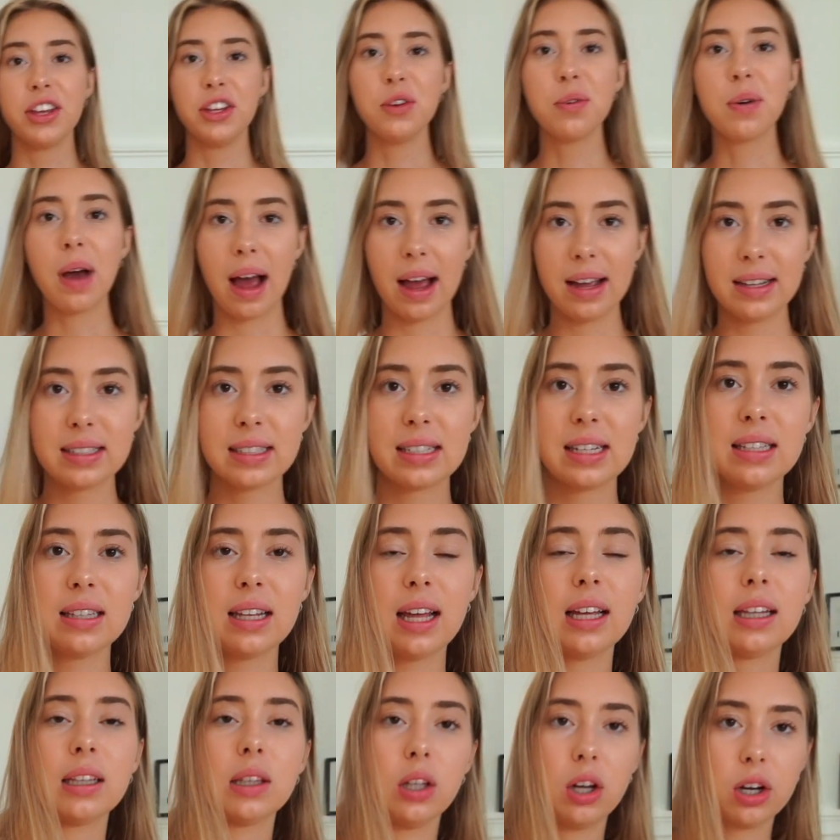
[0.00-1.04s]
You guys can
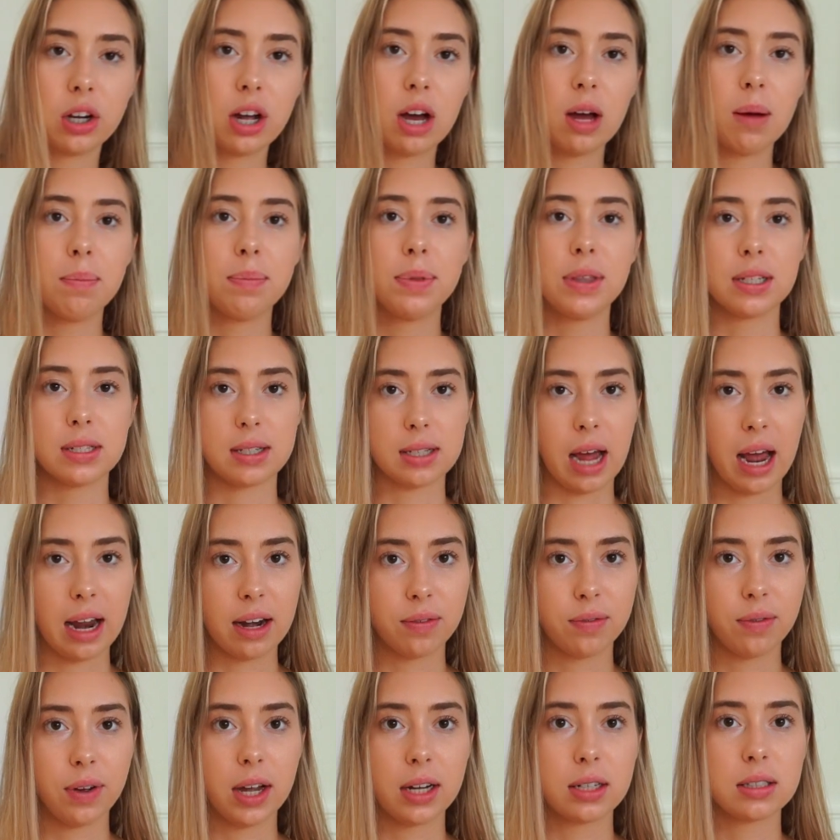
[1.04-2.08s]
like look up the side
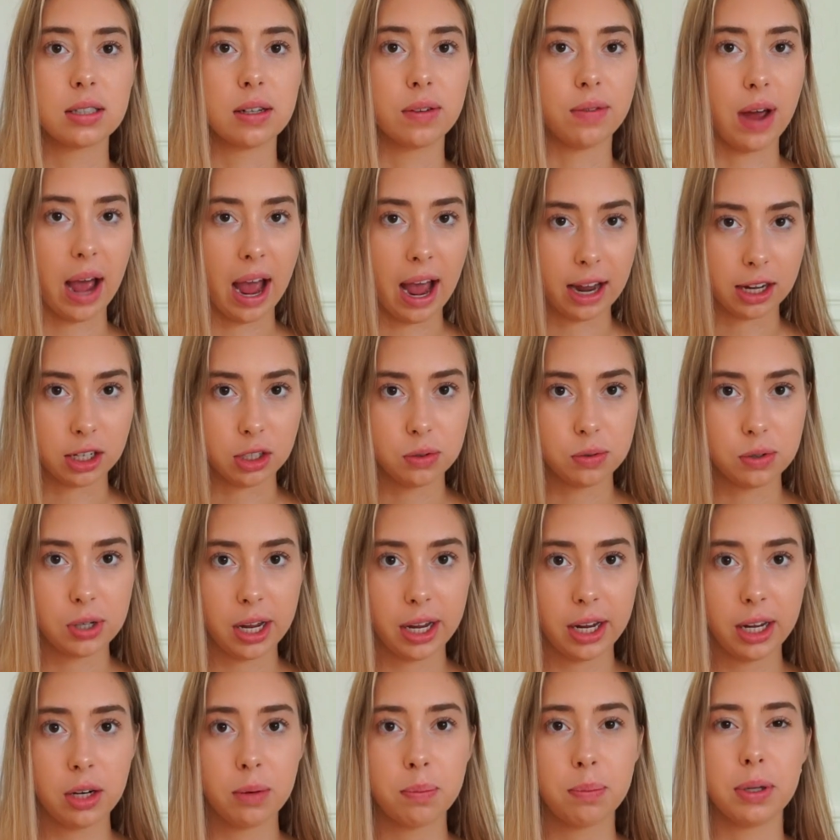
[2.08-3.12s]
effects of
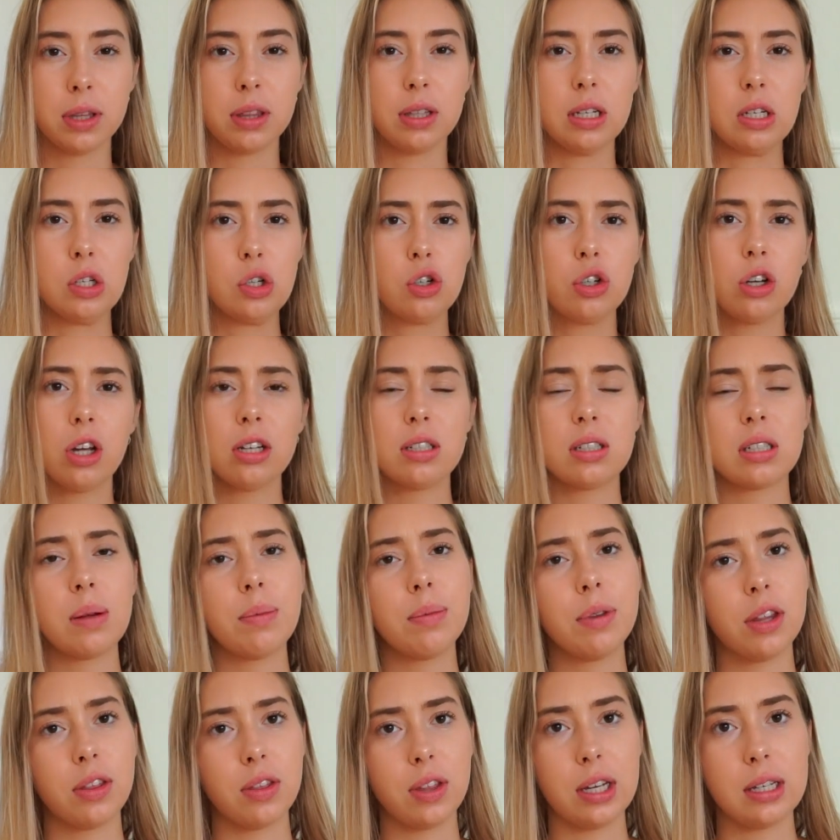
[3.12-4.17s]
Accutane, but these are like
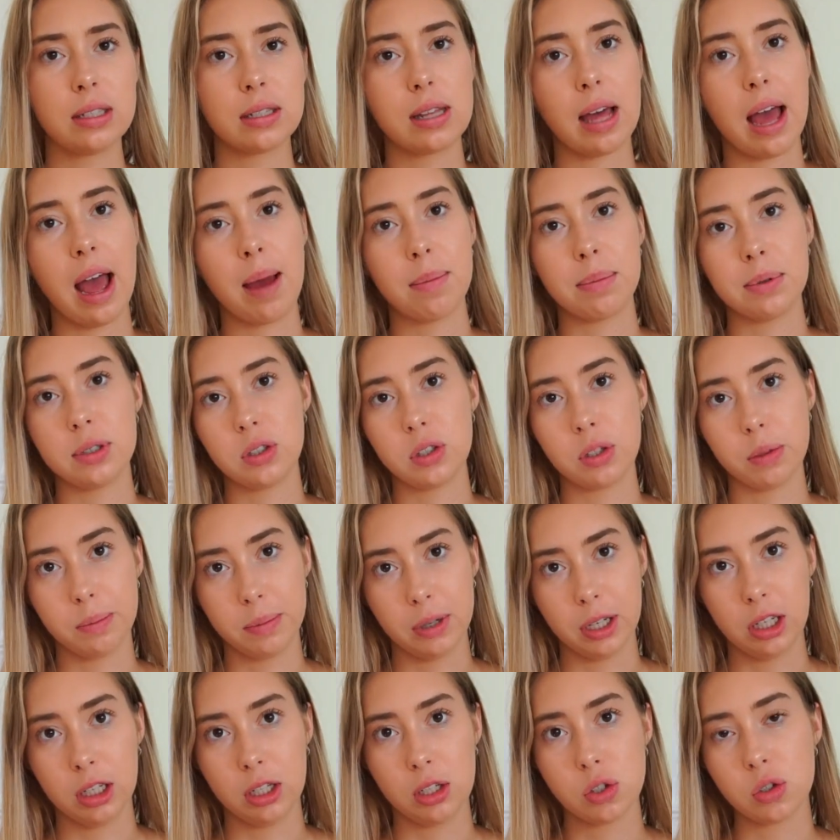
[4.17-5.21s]
some of the things that happened to
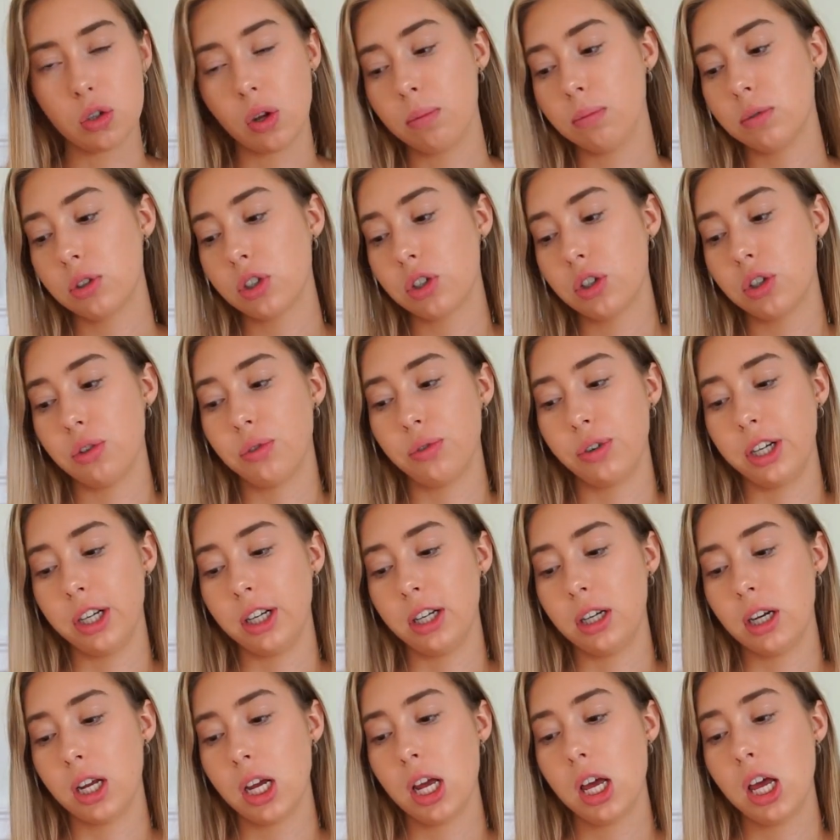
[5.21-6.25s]
me, so I'm just gonna
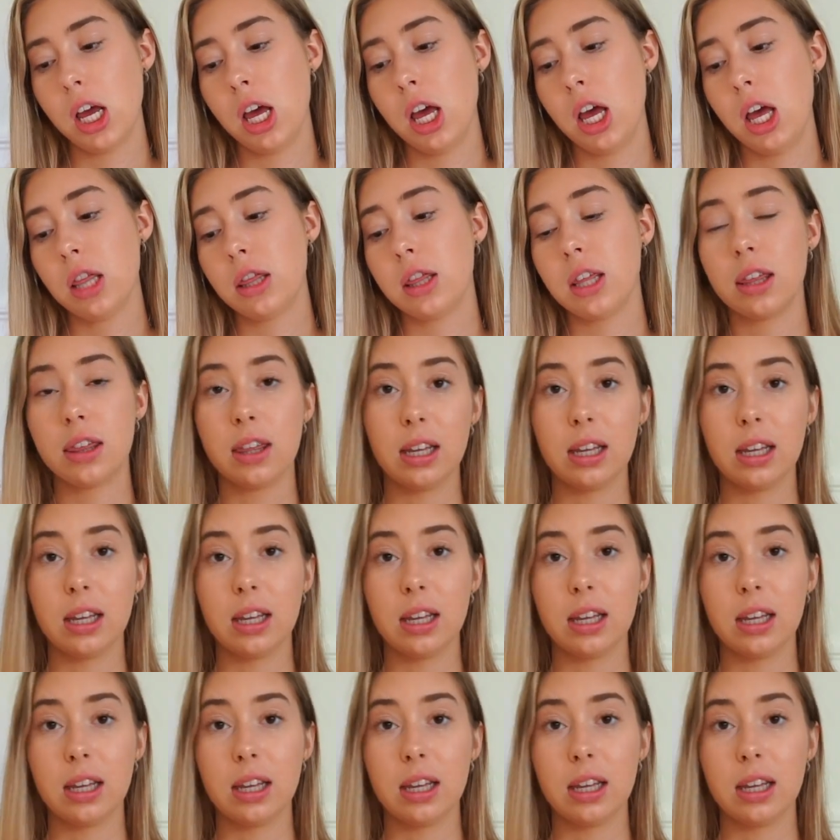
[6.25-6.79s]
read the